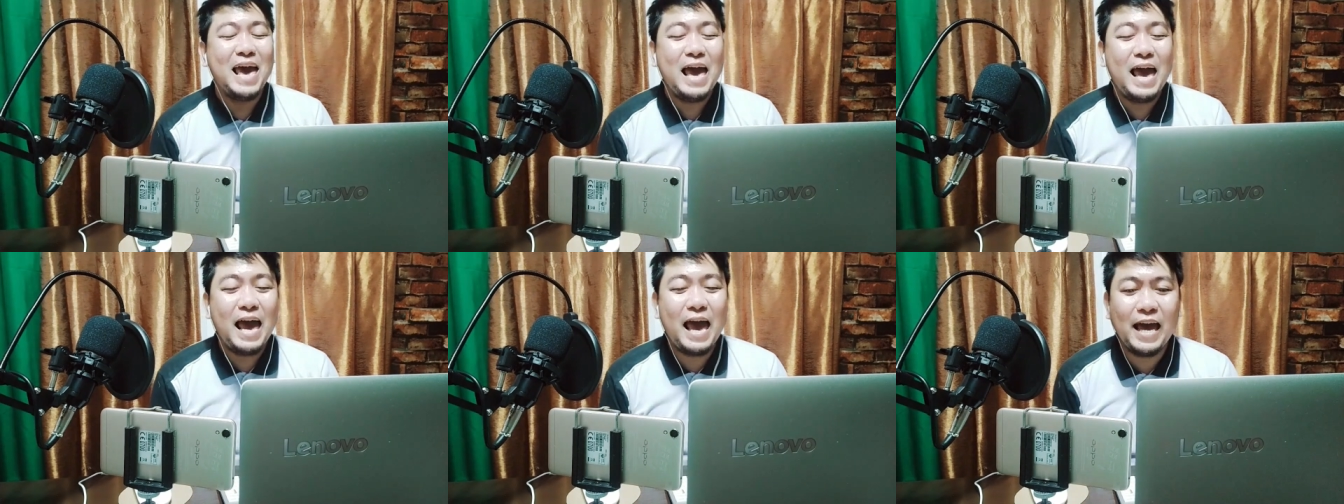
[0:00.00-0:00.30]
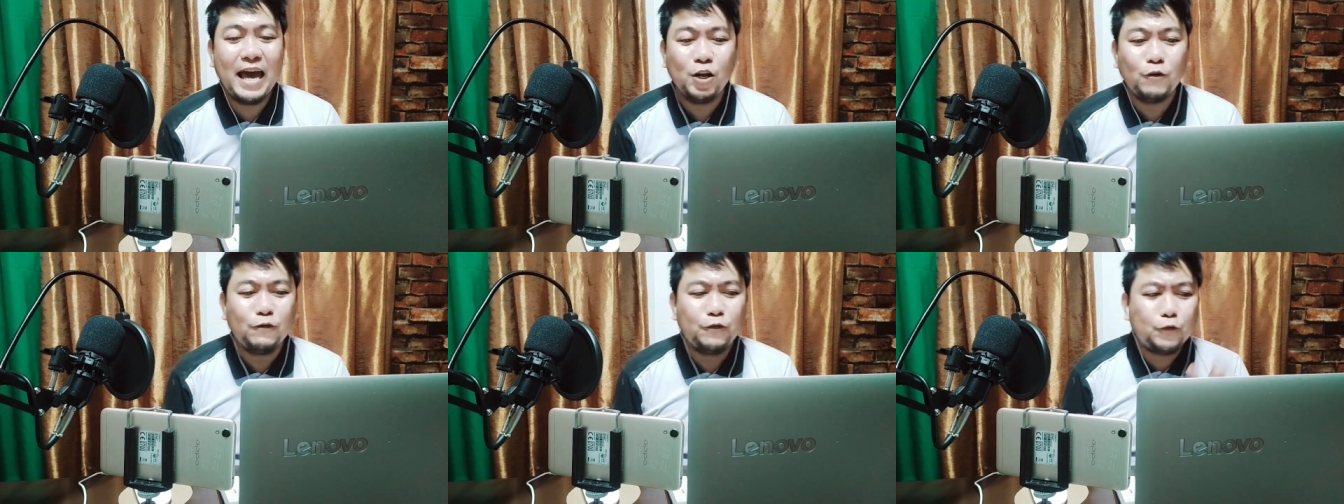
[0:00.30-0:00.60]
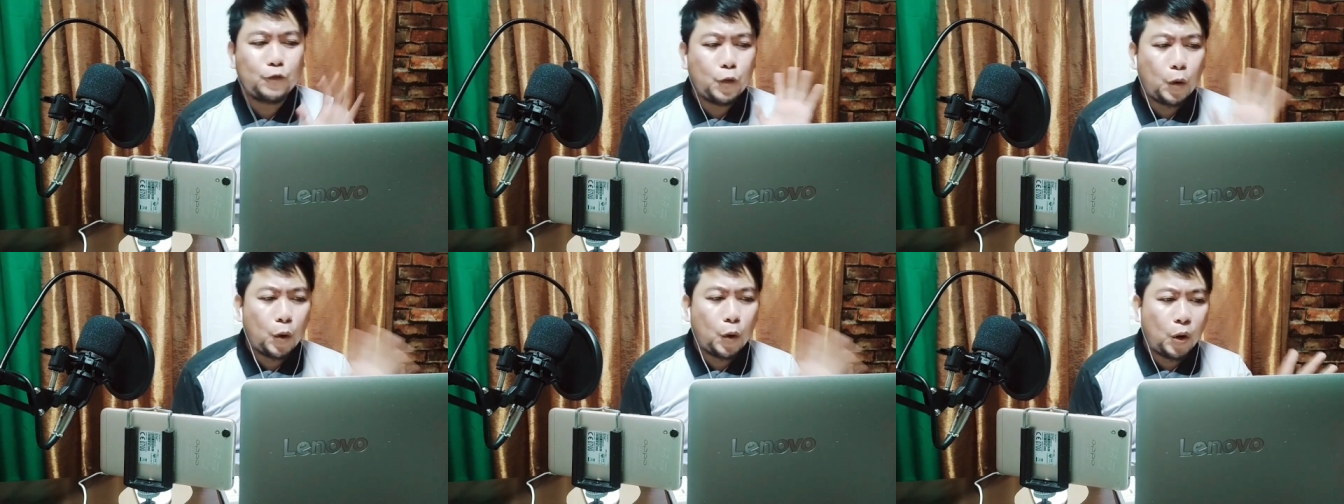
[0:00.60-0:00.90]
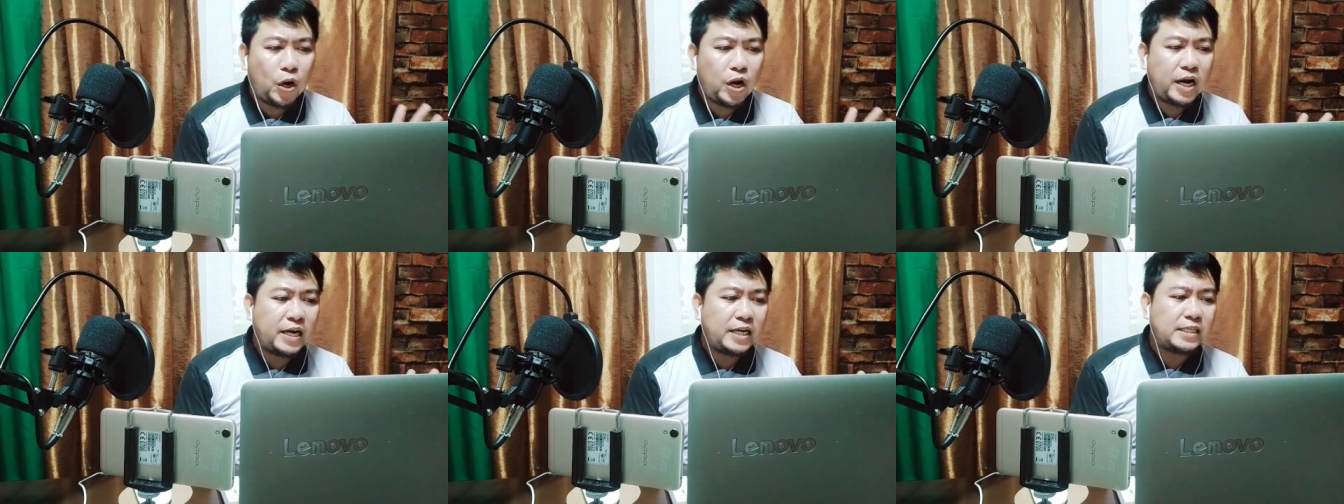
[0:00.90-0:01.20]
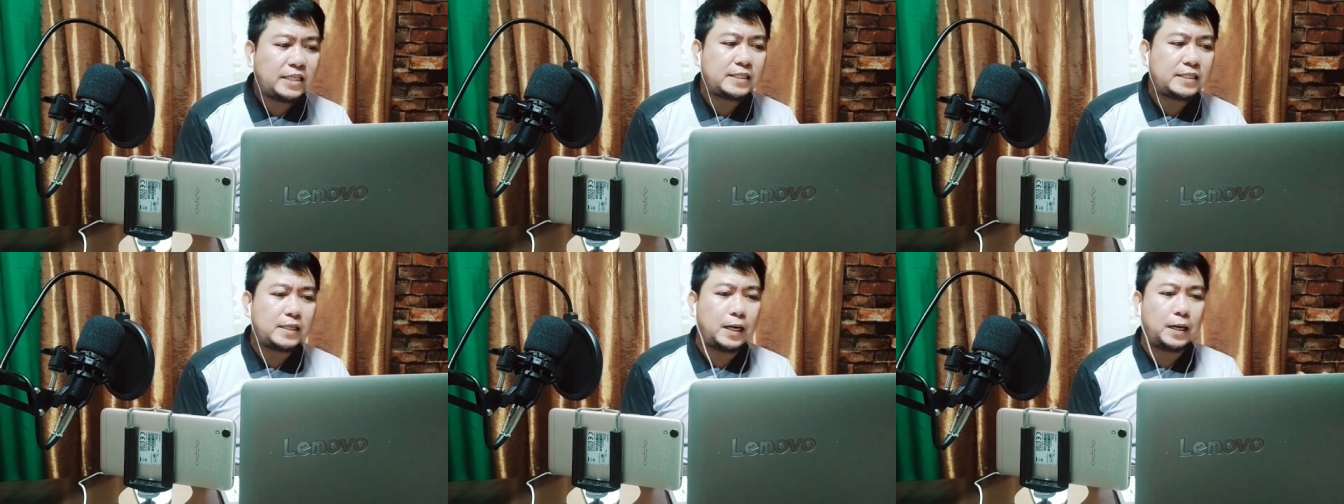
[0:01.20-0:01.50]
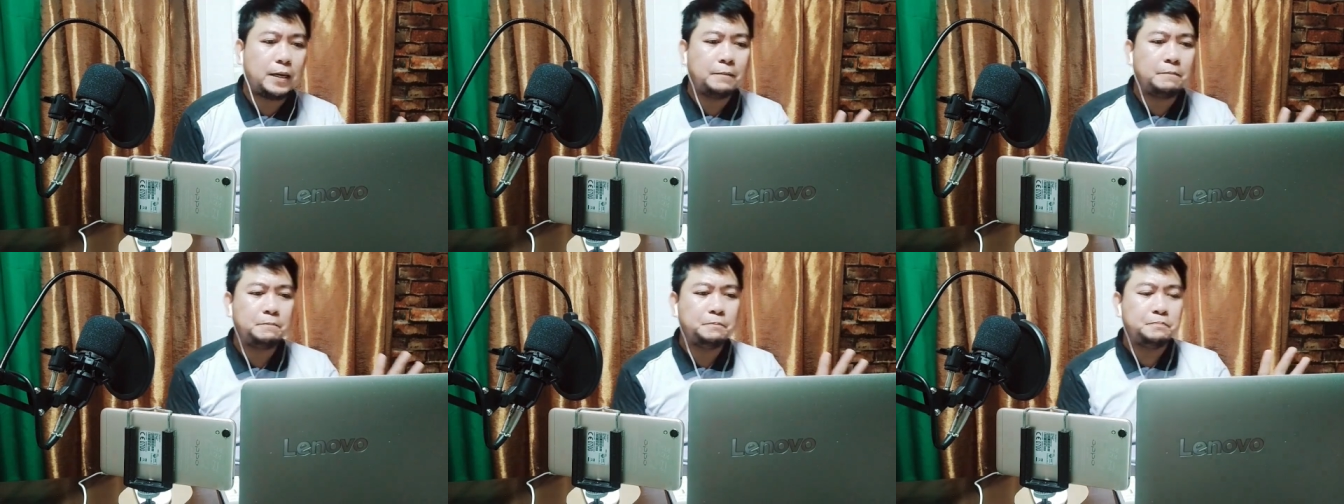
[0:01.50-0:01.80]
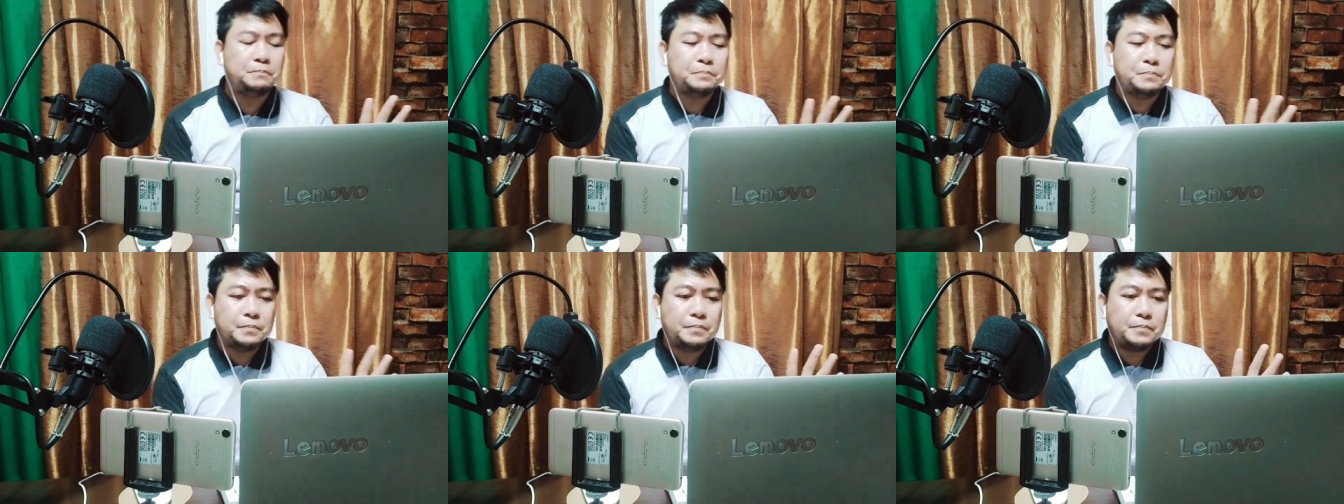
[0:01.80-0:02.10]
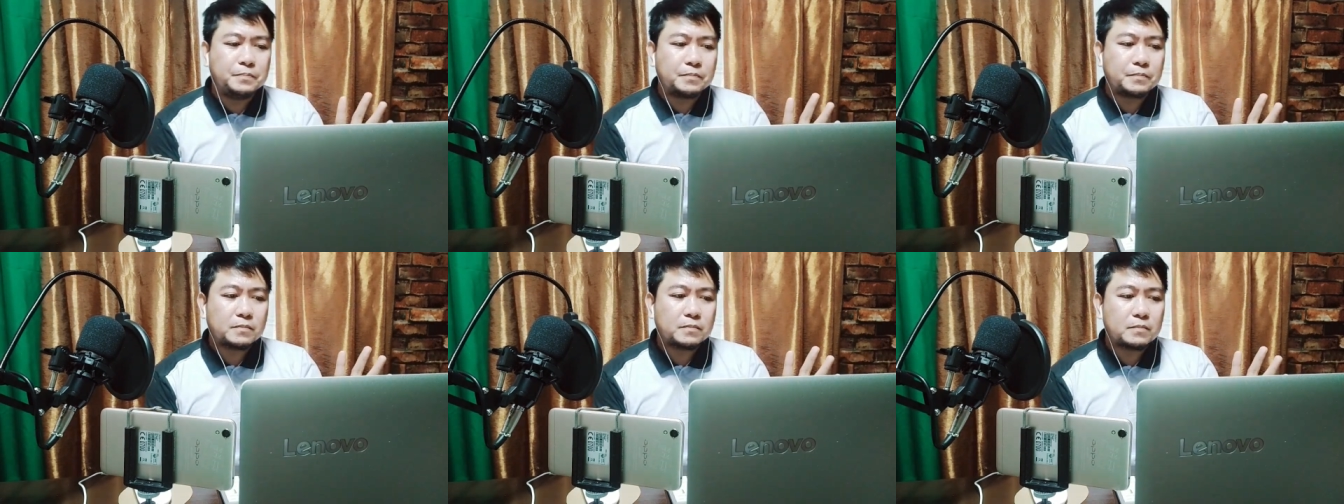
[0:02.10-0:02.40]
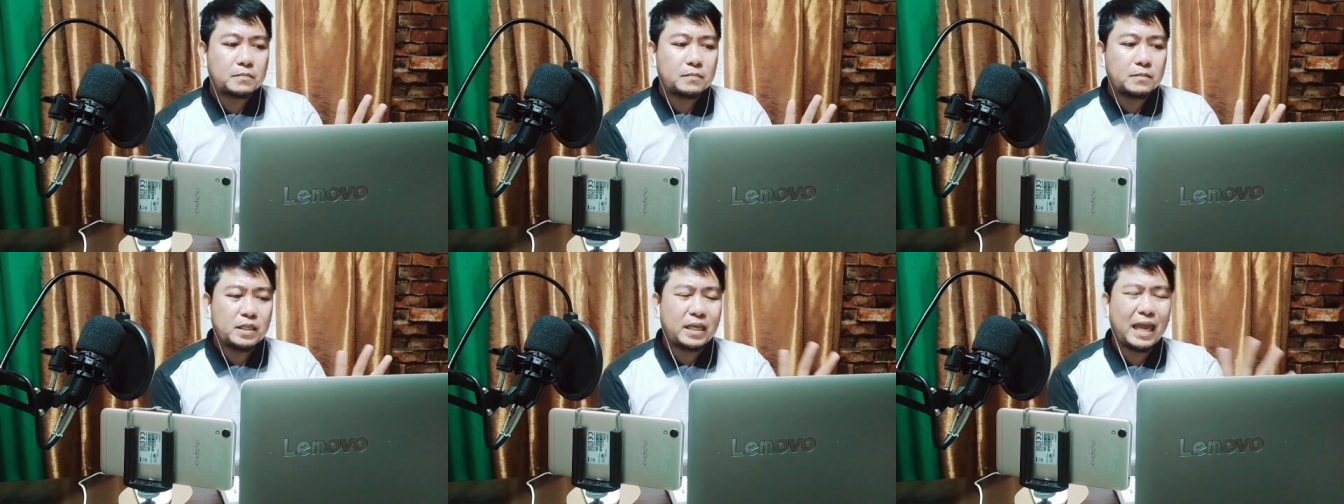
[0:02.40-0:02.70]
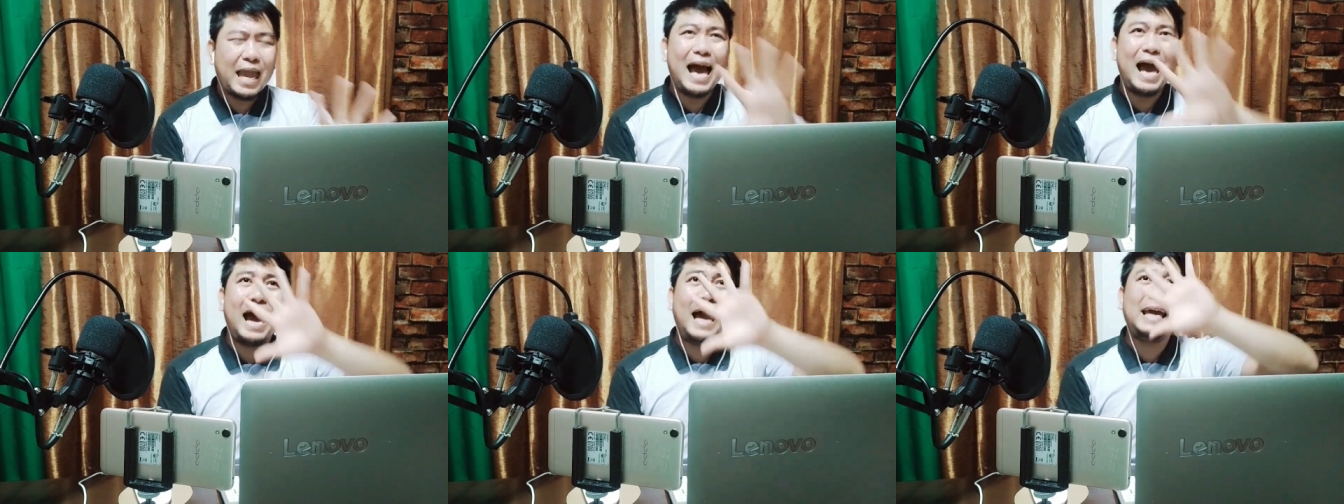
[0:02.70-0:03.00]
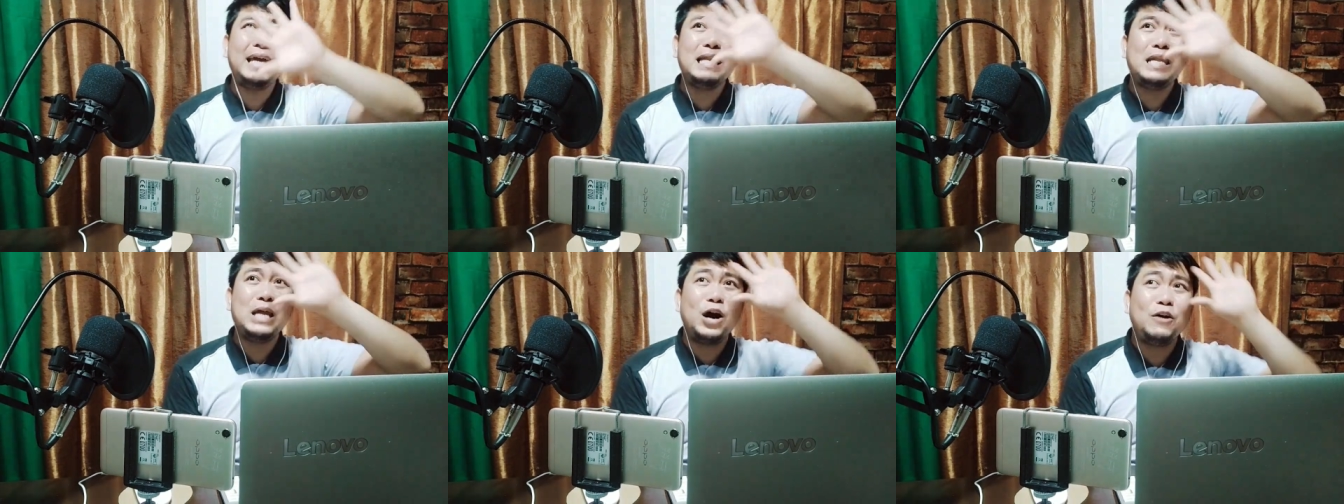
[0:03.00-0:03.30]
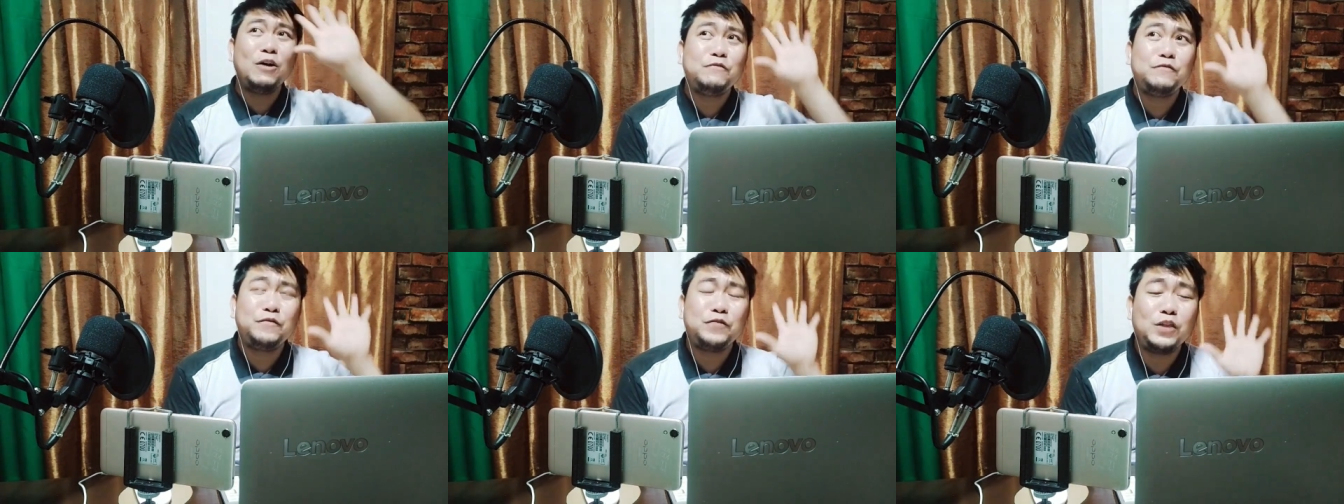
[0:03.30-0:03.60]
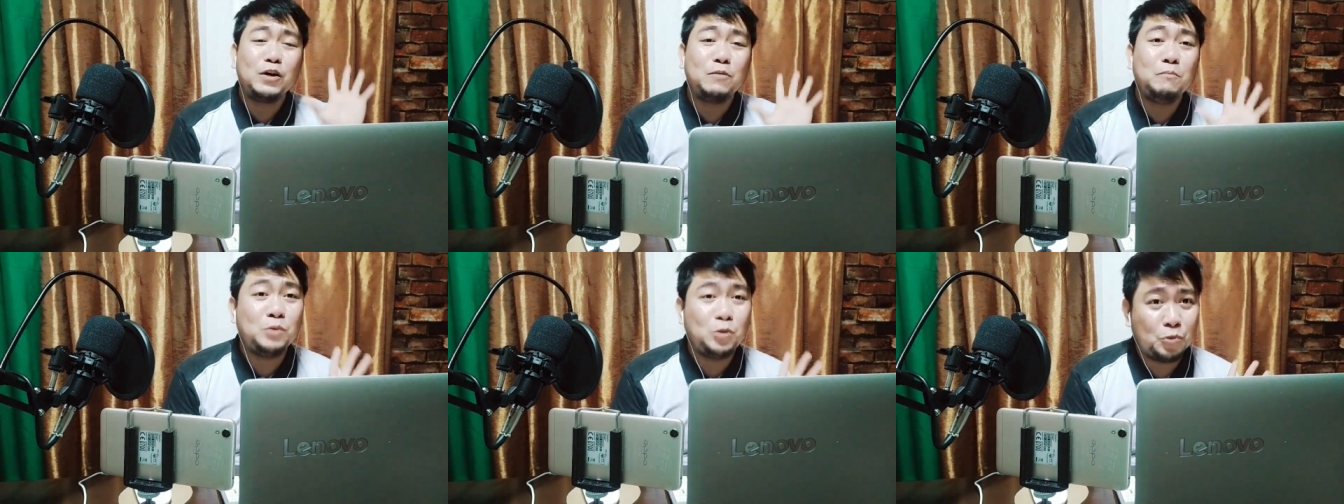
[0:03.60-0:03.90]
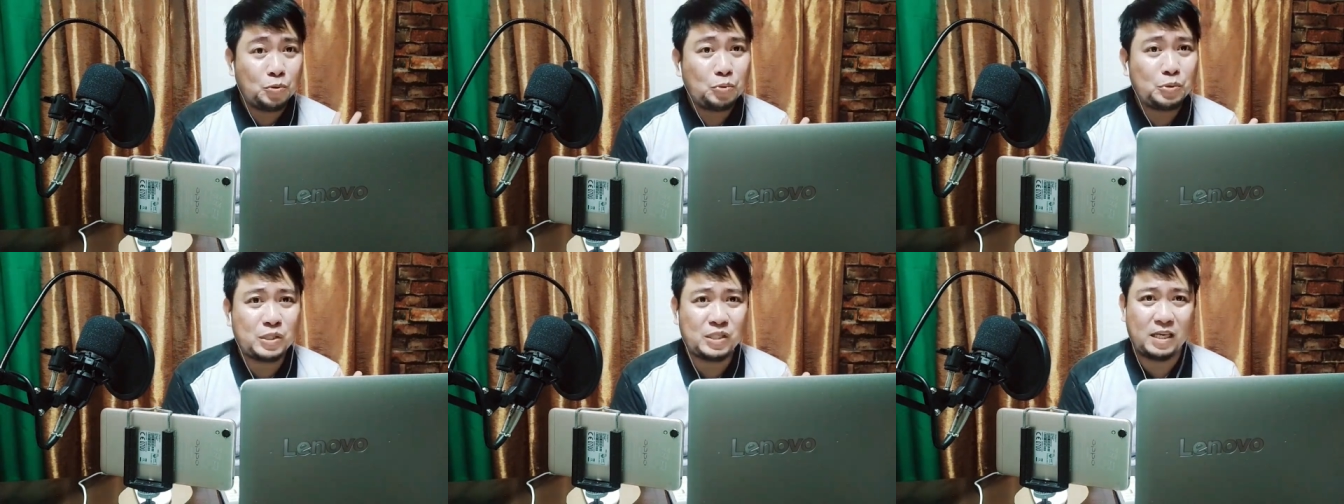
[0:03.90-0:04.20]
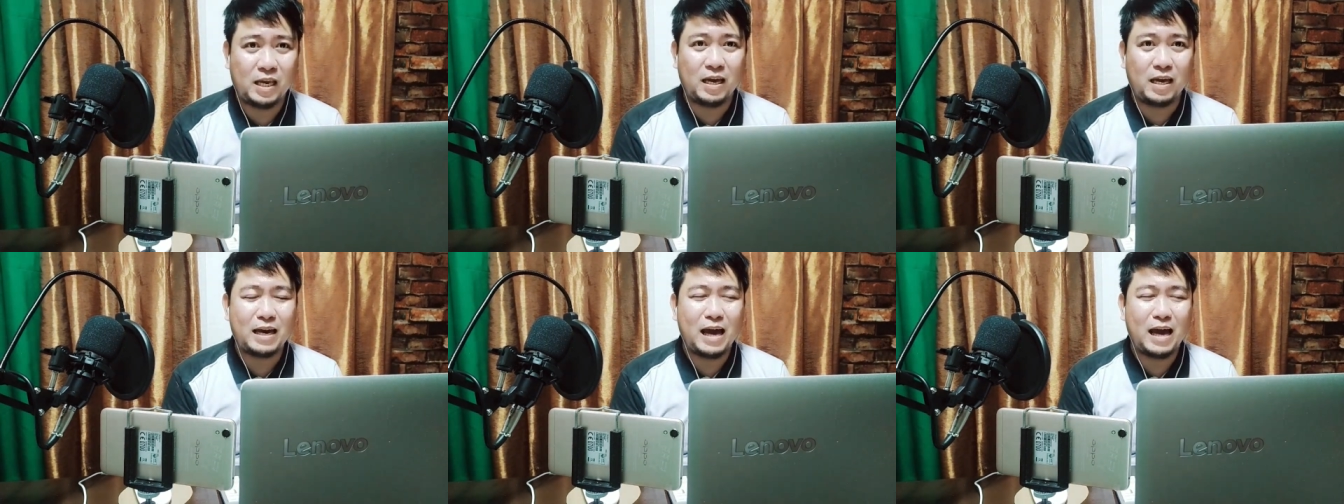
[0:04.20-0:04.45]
And of course, I love the music,